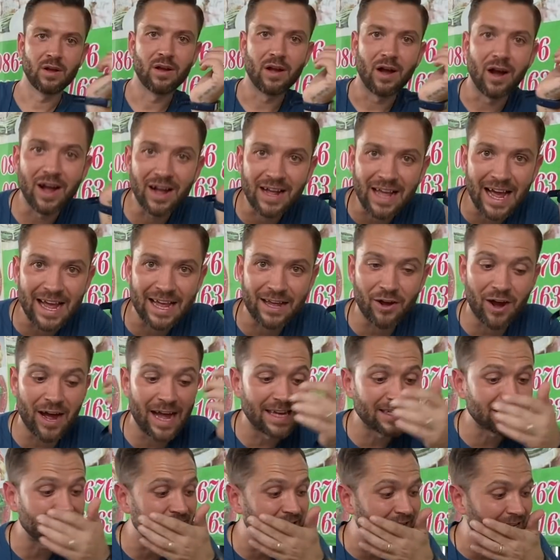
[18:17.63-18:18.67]
Okay,
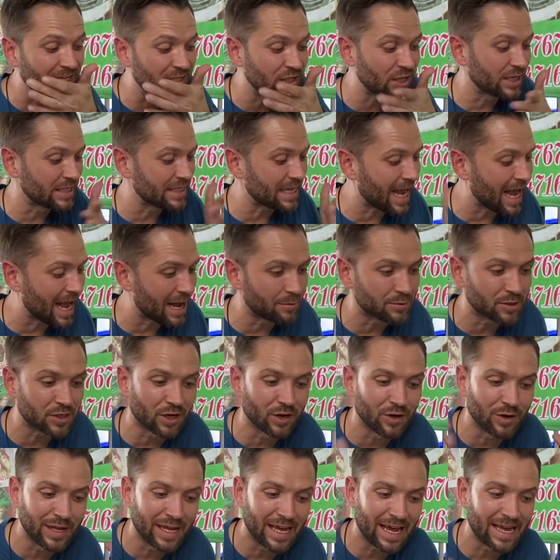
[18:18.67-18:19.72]
guys, this looks
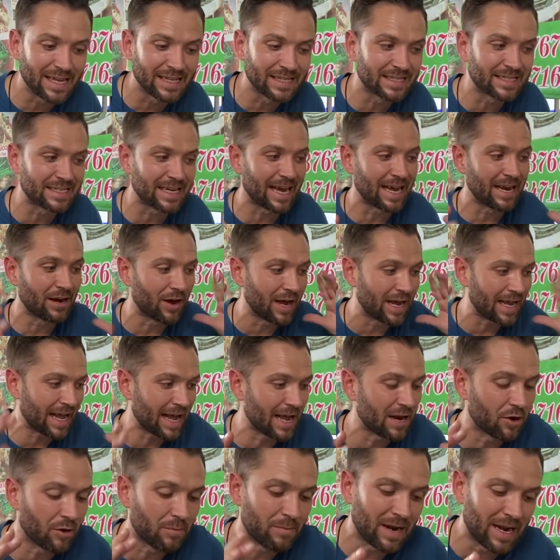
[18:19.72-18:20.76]
absolutely insane. I
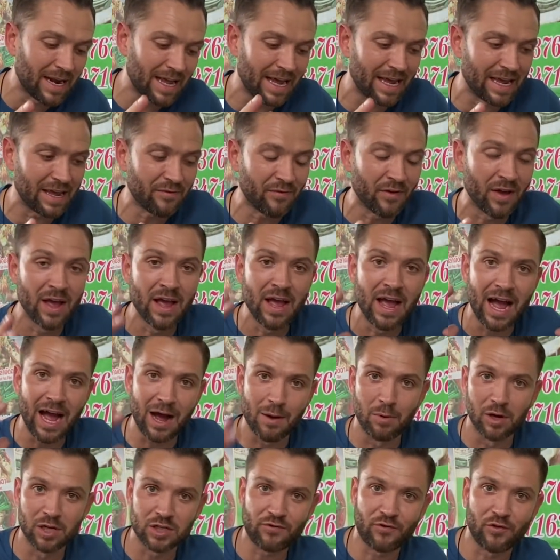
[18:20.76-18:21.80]
cannot believe how
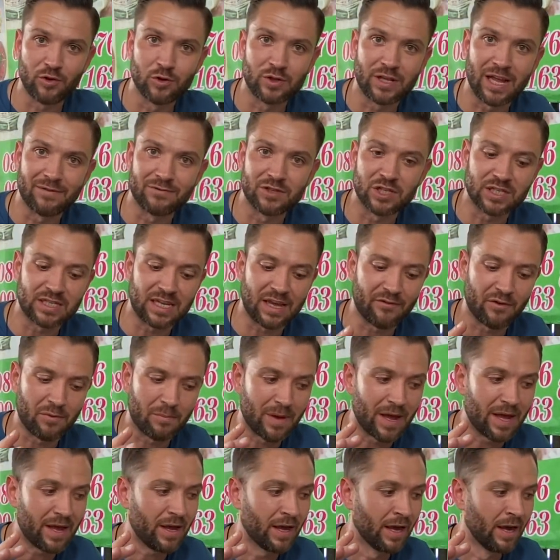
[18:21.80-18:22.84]
much food they've just given
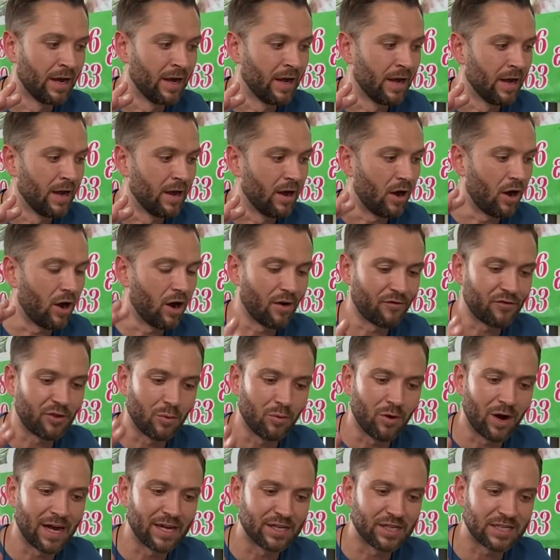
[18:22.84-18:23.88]
me after
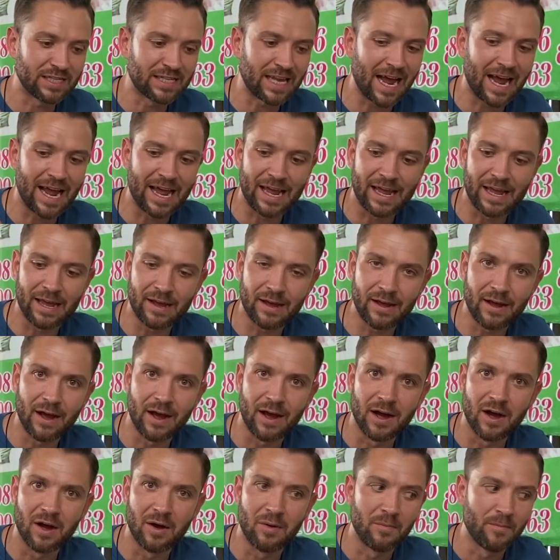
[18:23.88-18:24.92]
what I just ate.
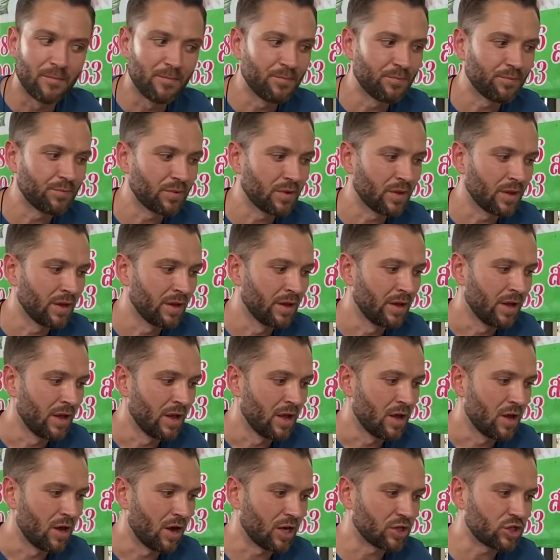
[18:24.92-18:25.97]

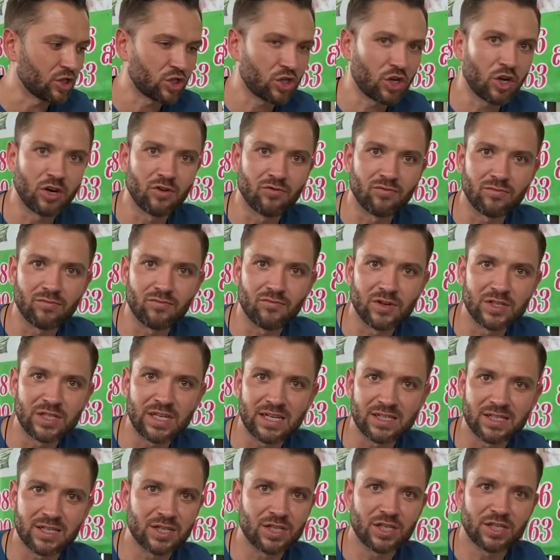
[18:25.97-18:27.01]
I just couldn't
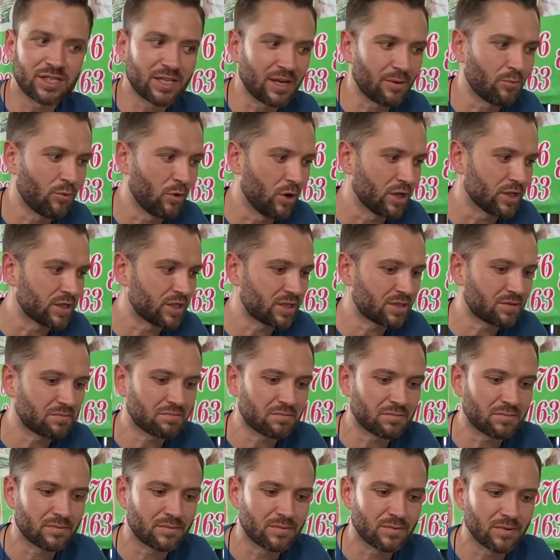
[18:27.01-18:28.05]
resist. I just said, "What's
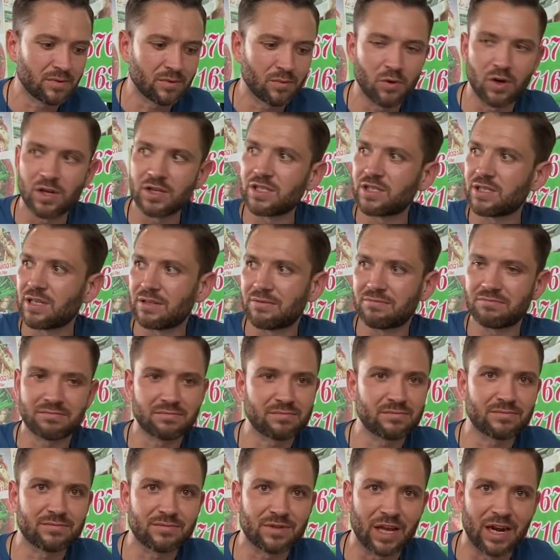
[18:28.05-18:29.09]

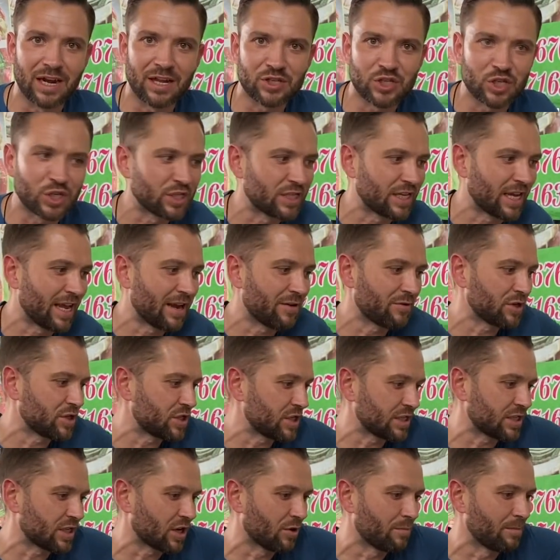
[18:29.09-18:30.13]
delicious here?" And she
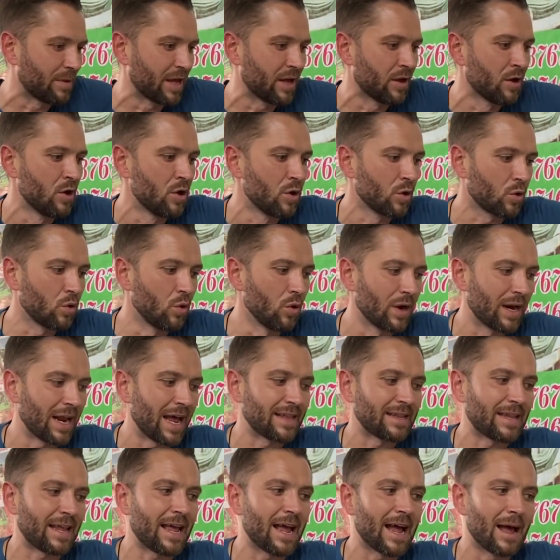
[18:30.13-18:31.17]
told me kung
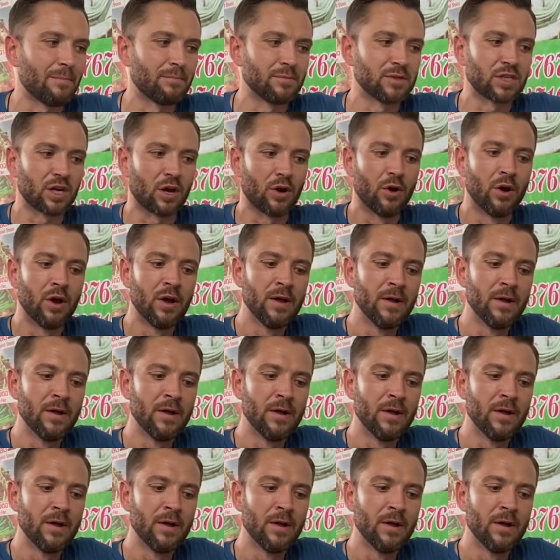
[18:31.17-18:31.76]
gratiam. So